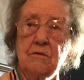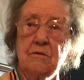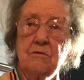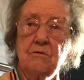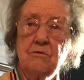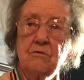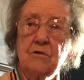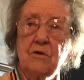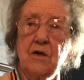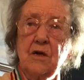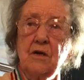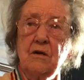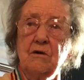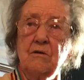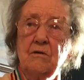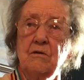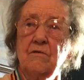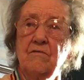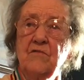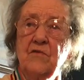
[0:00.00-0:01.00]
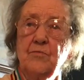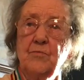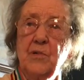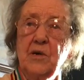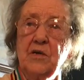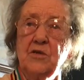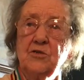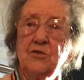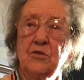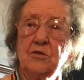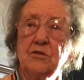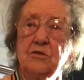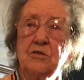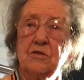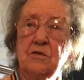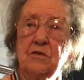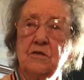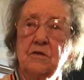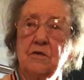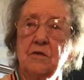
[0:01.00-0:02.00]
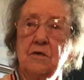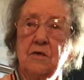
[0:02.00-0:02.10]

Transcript: took care of the patients.